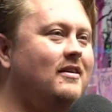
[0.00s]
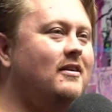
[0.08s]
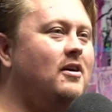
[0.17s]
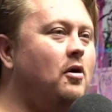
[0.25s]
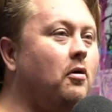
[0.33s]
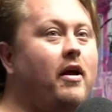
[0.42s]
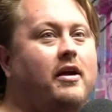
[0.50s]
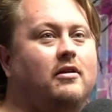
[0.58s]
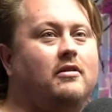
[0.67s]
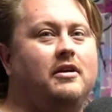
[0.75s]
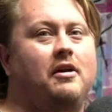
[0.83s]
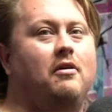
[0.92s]
Or like
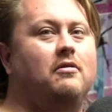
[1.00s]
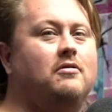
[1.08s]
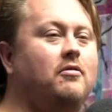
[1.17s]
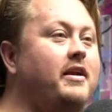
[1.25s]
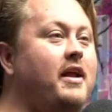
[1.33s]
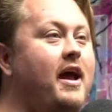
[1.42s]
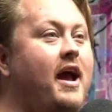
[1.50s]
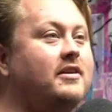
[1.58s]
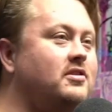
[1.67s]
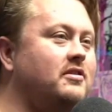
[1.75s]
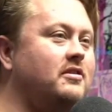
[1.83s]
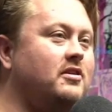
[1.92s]
Green Day has
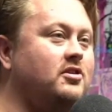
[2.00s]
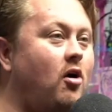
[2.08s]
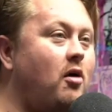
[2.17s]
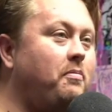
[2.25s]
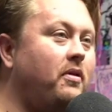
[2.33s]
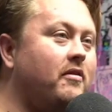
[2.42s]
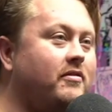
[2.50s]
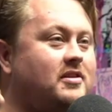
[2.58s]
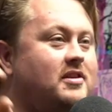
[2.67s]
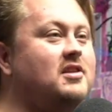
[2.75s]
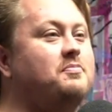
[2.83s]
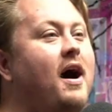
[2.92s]
the guitar player that
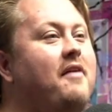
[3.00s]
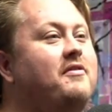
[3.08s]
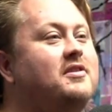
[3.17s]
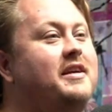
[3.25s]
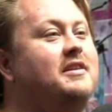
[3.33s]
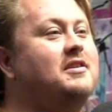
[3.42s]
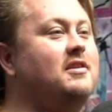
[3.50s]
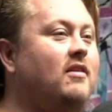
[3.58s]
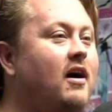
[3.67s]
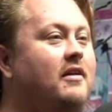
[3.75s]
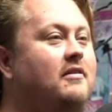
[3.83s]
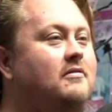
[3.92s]
sits behind the scenes a lot.